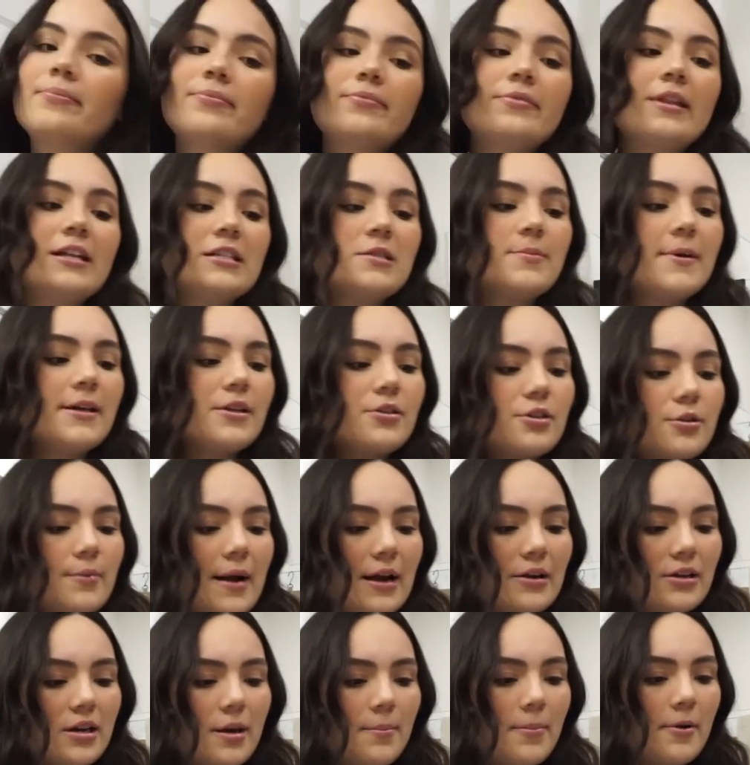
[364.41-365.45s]
That's my little
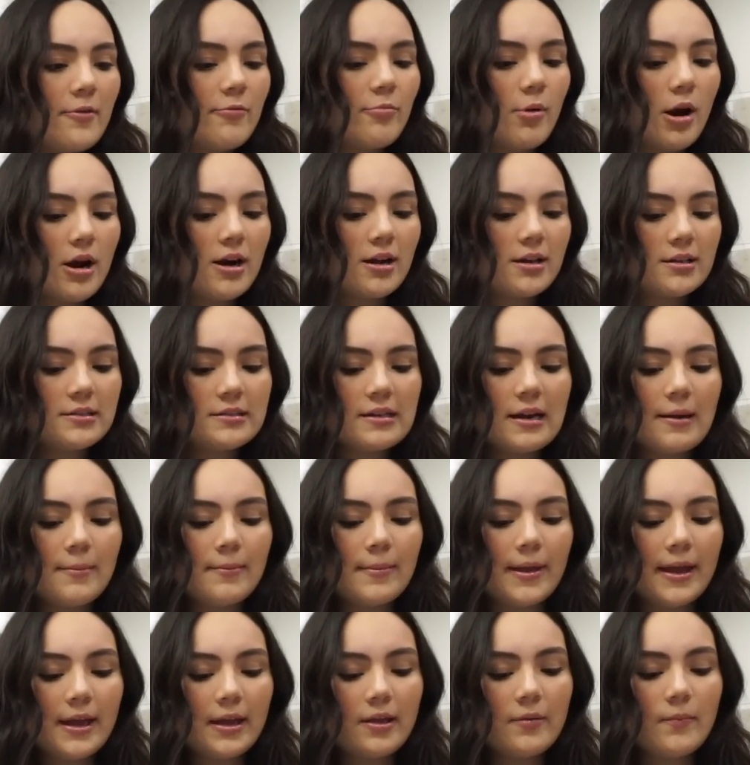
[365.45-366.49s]
roundup of products that I'm
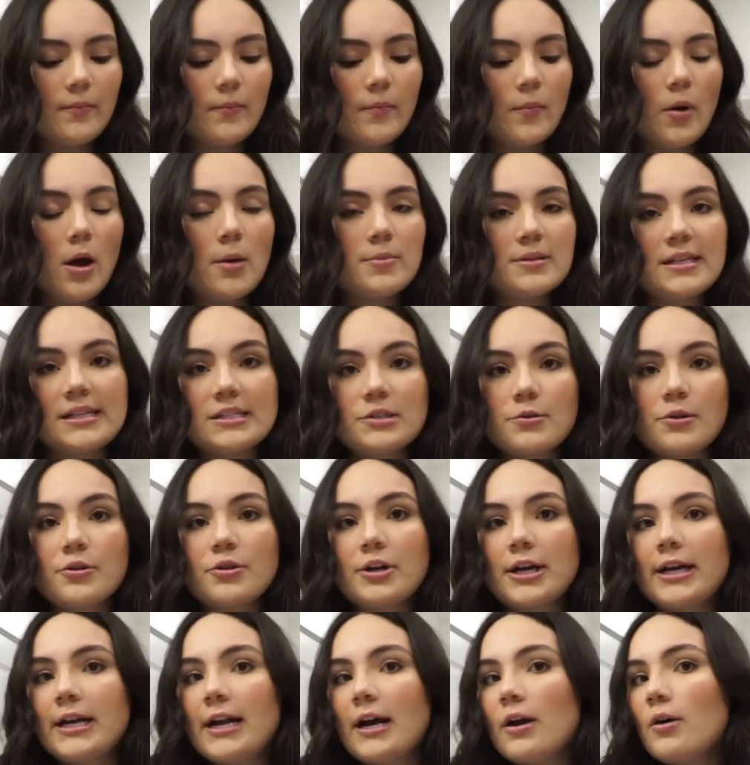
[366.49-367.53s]
like obsessed with
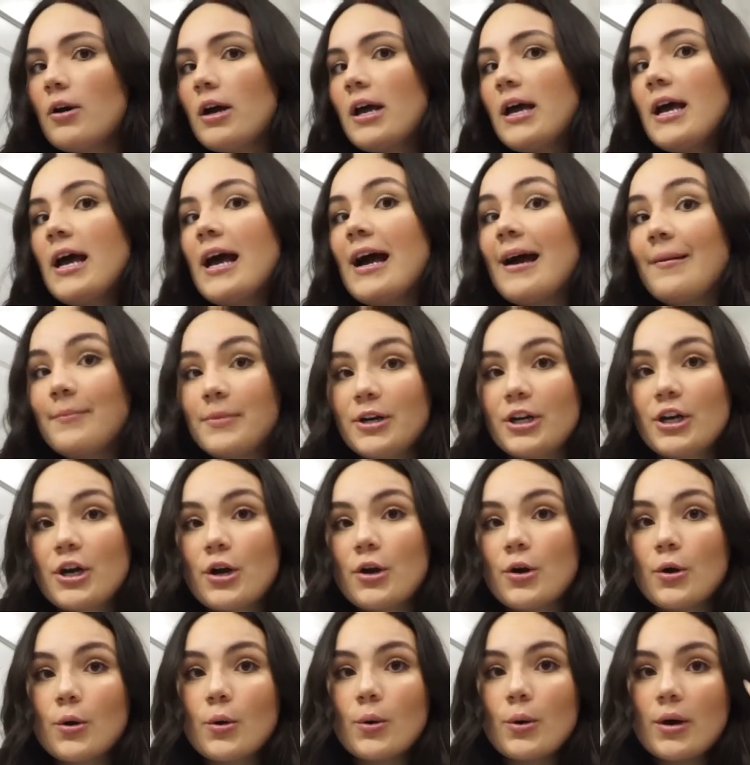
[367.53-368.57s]
right now. I'm gonna
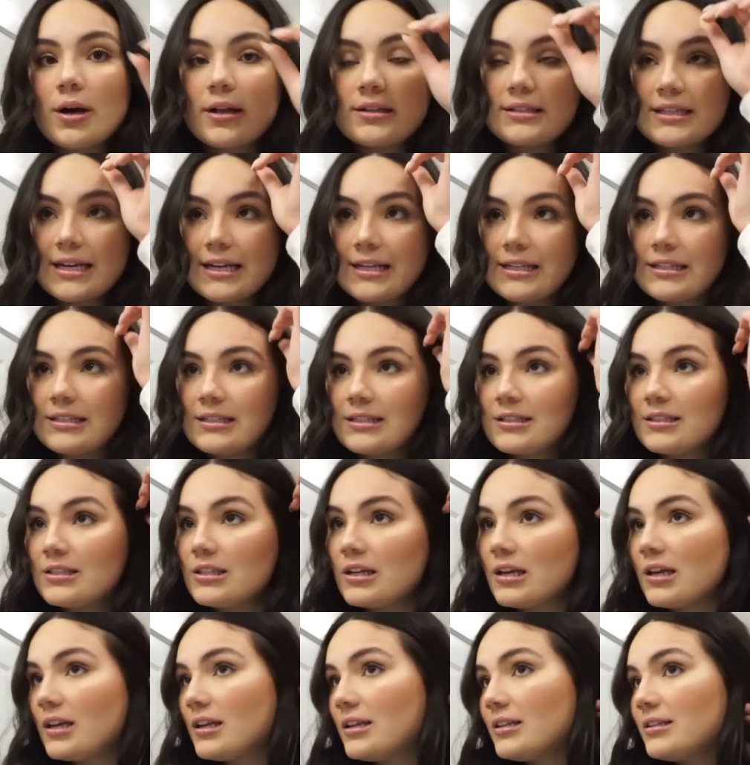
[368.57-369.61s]
go tend
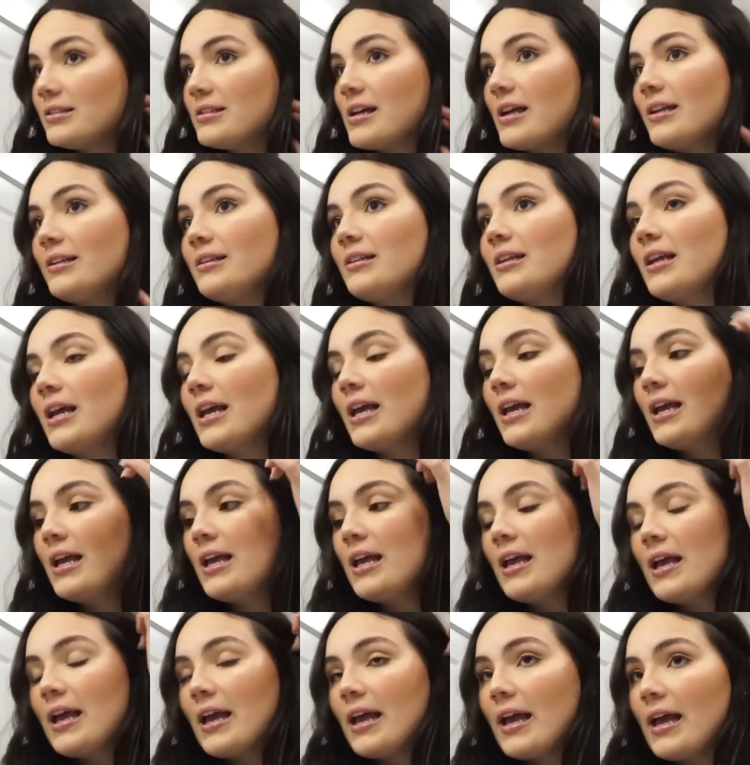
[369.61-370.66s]
to Sun,
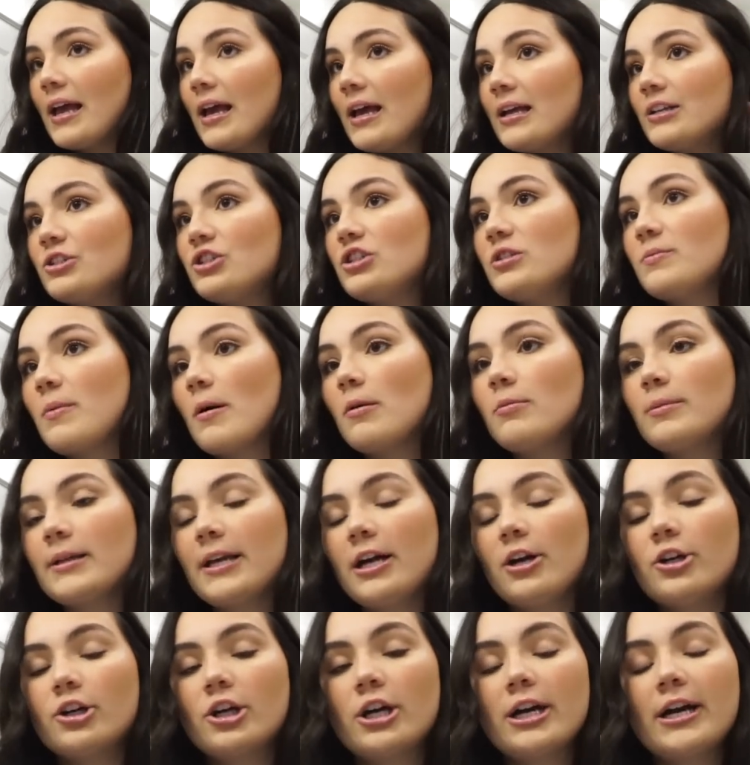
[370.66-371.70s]
and she's probably
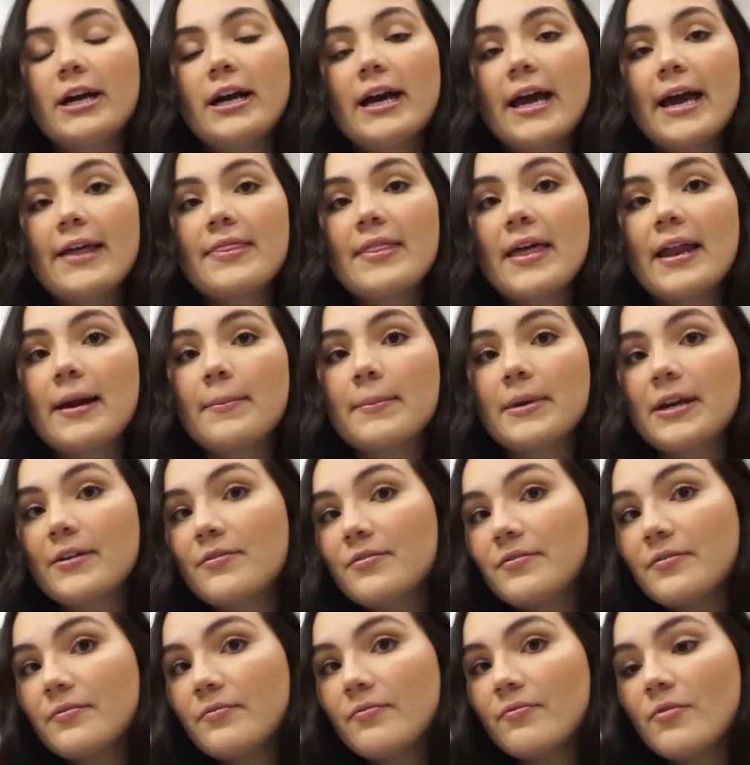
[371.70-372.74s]
hungry, and then I'm gonna
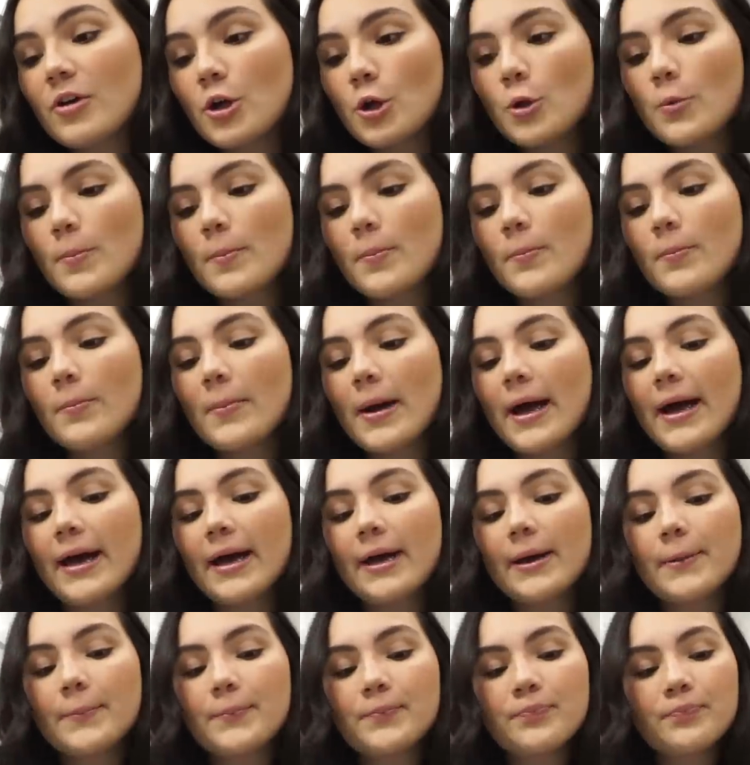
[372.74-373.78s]
film
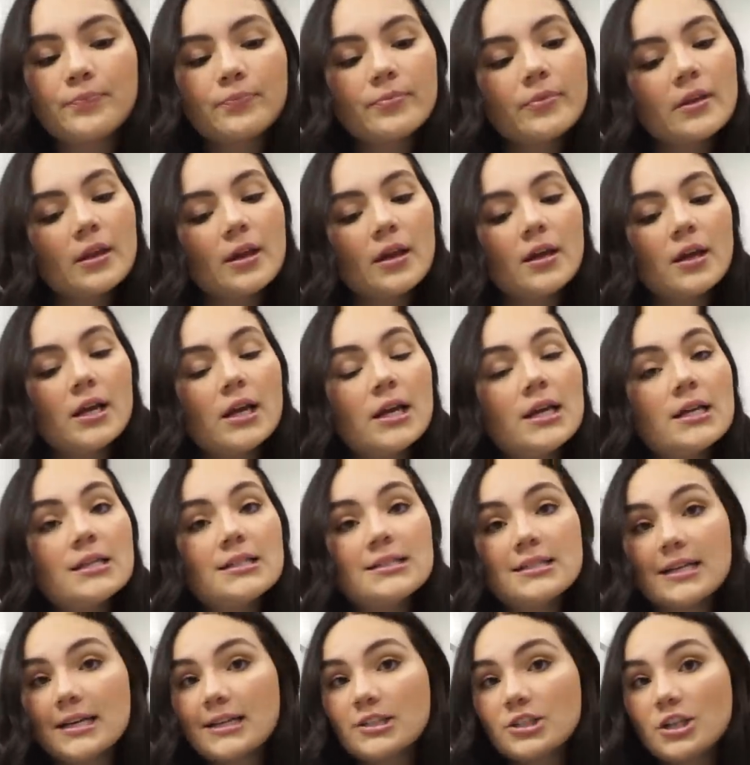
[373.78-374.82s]
my
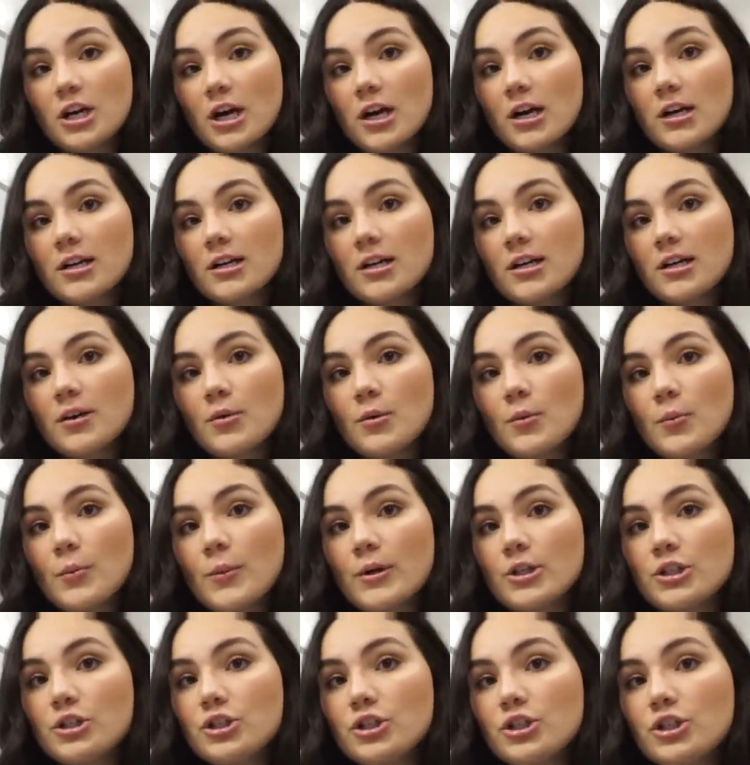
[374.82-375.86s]
TikTok,
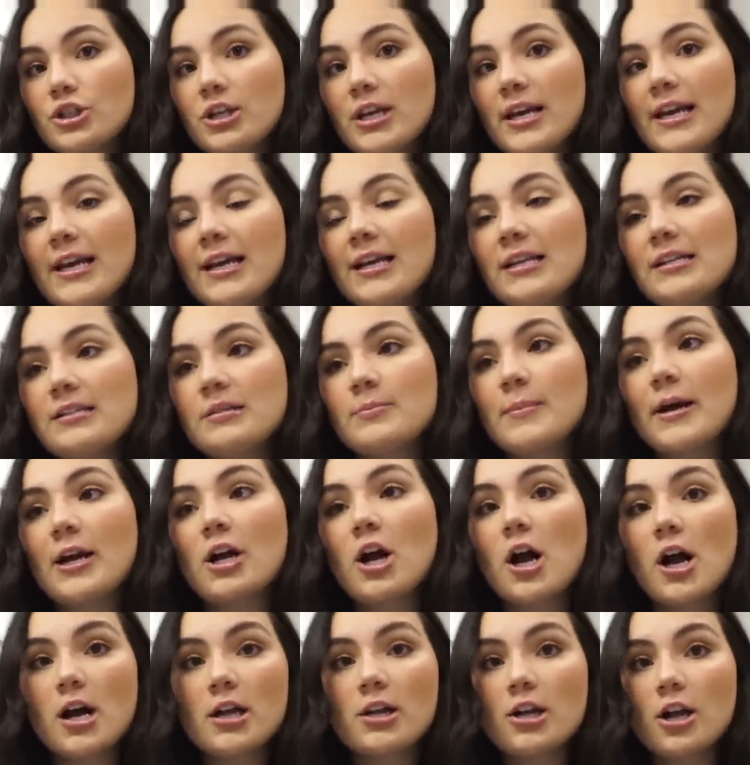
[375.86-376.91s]
which is my
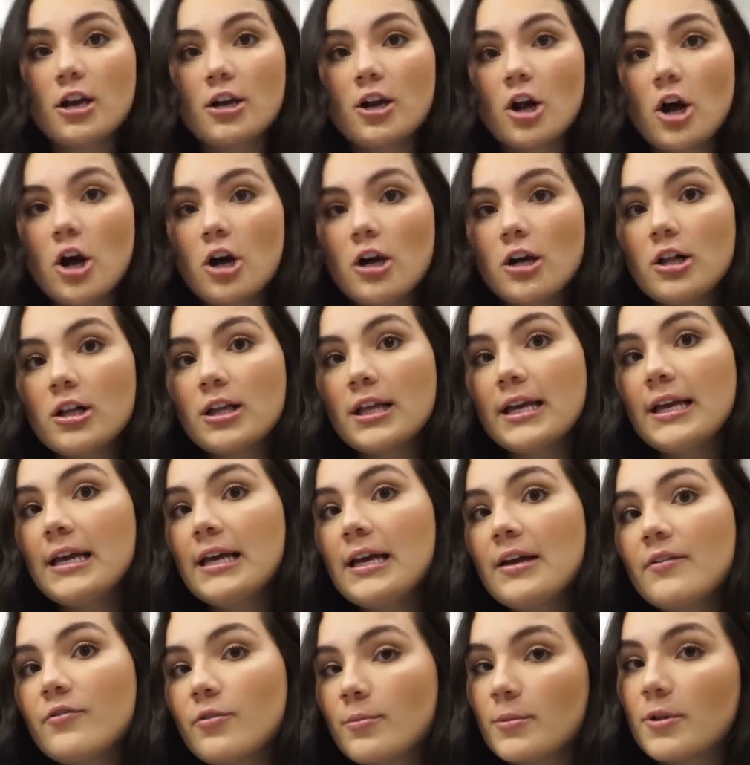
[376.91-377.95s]
Cotton On haul
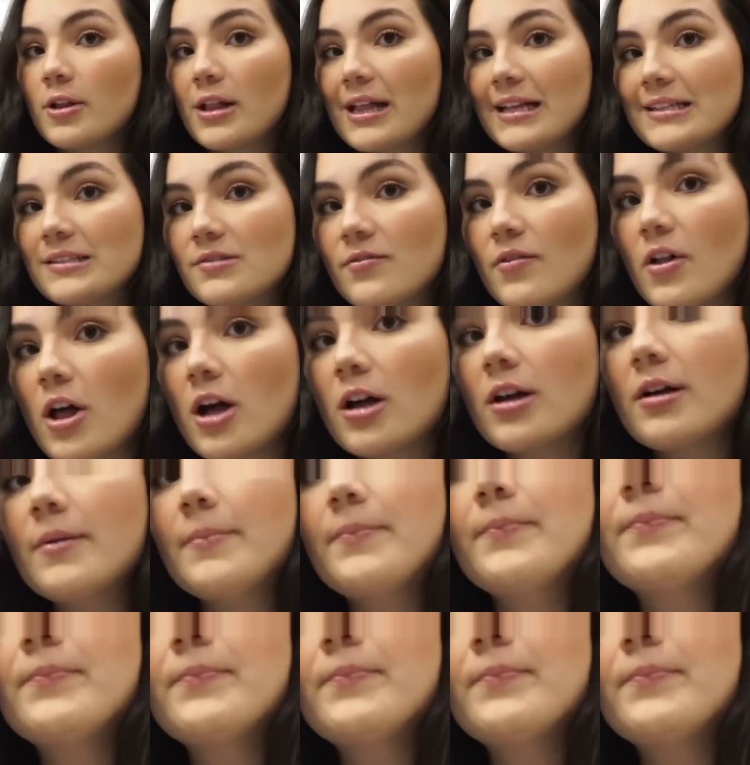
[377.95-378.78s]
from the last vlog.